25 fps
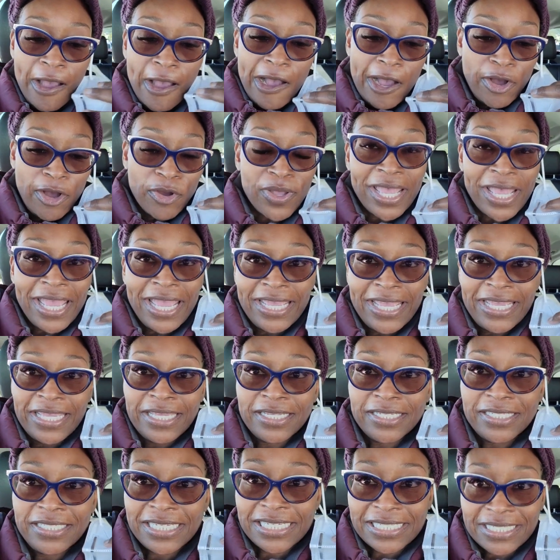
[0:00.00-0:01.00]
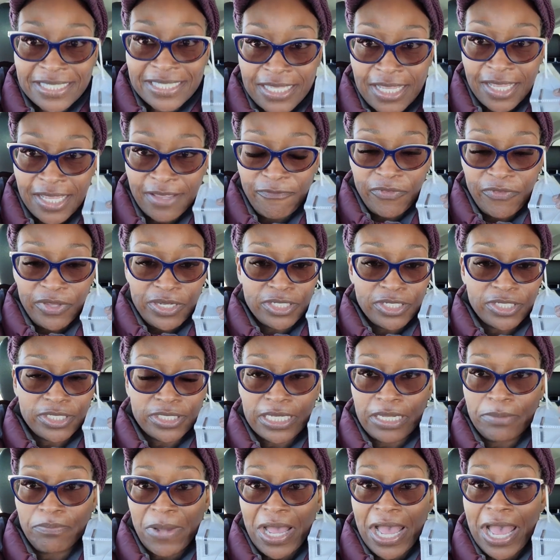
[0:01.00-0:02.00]
Okay, just finished
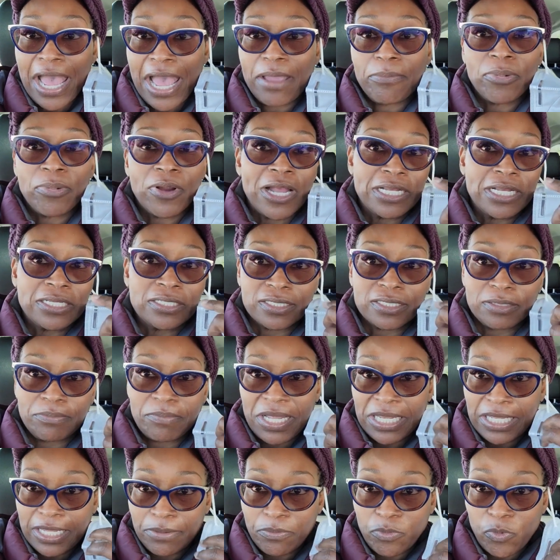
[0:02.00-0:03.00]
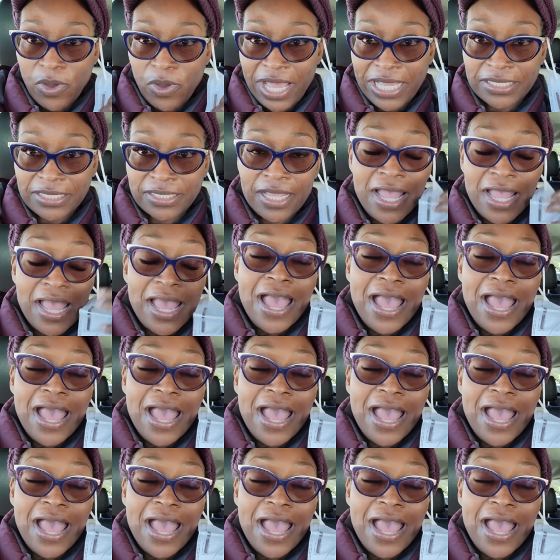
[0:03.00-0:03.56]
getting my eyebrows and my lip wax.